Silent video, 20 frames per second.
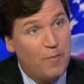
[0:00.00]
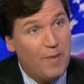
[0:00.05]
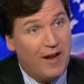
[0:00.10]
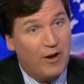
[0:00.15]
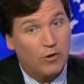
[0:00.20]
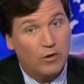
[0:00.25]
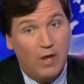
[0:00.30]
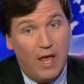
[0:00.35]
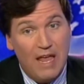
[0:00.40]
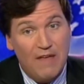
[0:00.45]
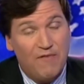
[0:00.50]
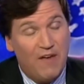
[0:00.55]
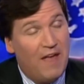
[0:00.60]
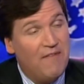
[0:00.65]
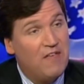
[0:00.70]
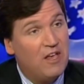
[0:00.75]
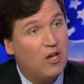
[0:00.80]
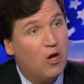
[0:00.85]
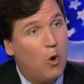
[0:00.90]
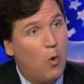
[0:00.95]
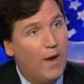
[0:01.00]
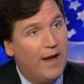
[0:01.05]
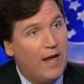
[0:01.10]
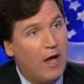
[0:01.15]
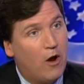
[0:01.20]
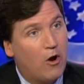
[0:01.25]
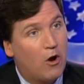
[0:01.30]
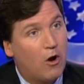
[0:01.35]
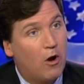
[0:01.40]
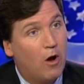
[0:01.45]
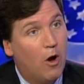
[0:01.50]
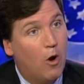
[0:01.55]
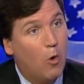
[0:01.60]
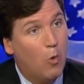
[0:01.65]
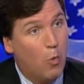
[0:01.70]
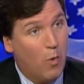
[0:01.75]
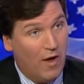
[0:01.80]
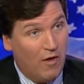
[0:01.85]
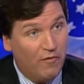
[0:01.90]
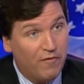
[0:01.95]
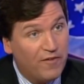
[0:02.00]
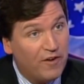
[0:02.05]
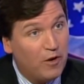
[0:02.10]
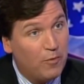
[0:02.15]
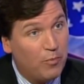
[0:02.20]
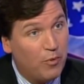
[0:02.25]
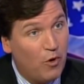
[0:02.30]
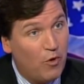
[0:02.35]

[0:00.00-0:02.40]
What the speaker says: of a better life and then going on our welfare